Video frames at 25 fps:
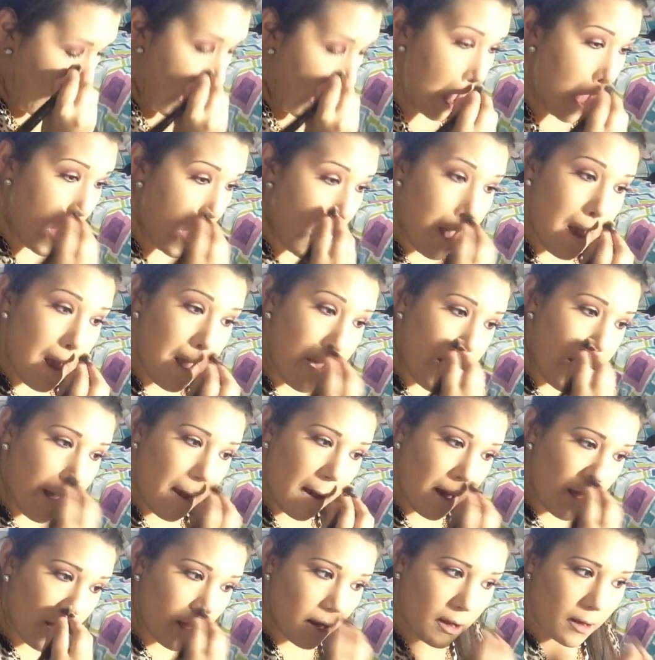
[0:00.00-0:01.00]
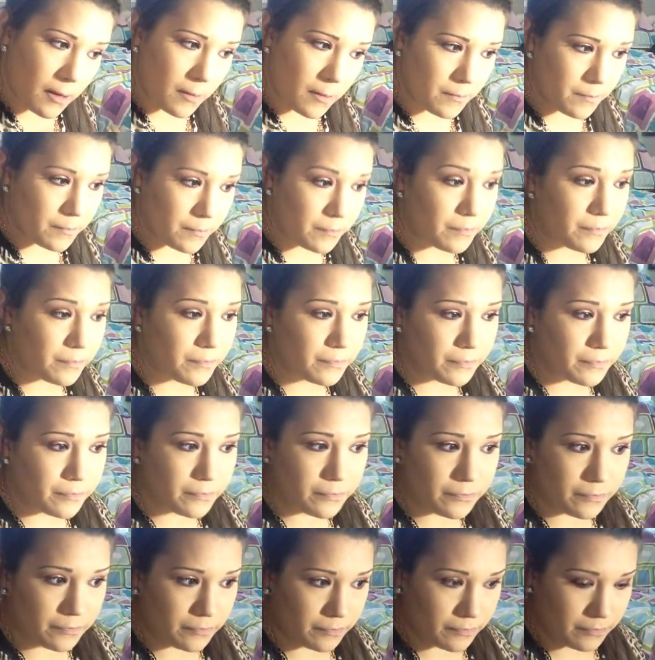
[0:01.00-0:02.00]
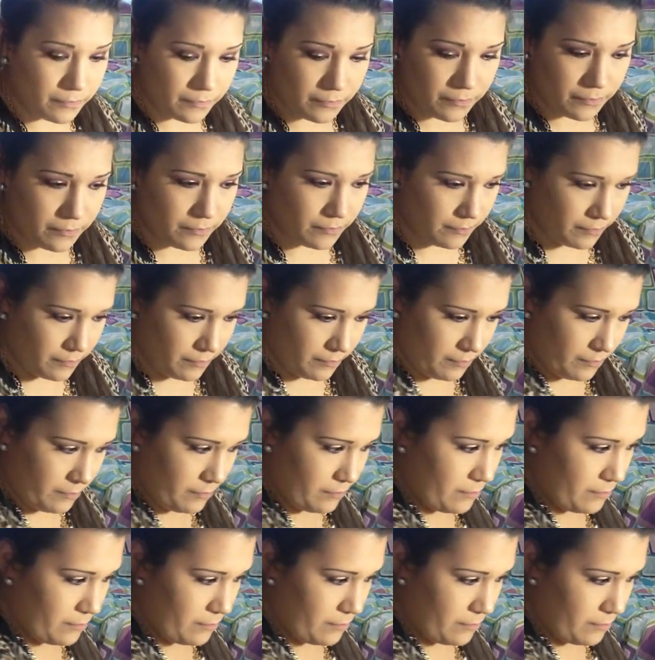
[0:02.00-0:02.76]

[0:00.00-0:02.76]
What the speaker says: Then taking the NARS blush in